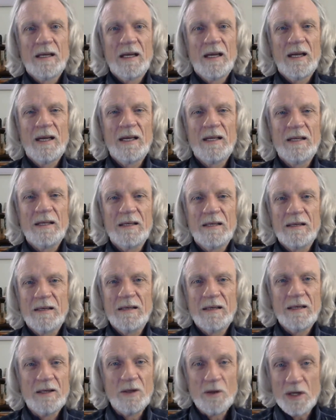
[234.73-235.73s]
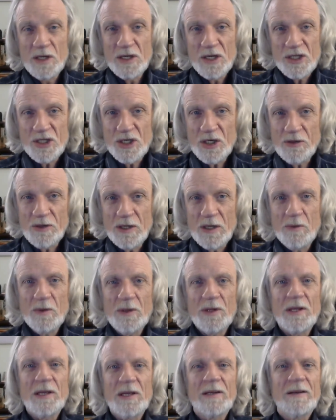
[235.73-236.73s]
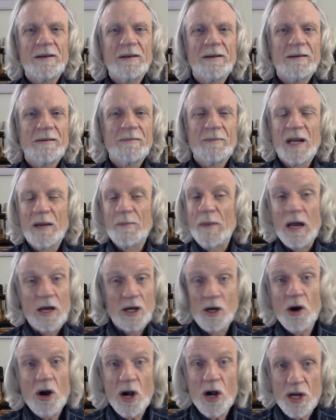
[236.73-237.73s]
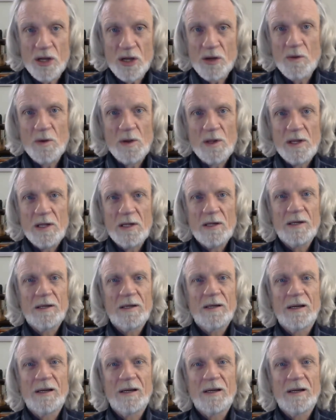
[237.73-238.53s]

and you can disagree with it but i'm not going to argue with you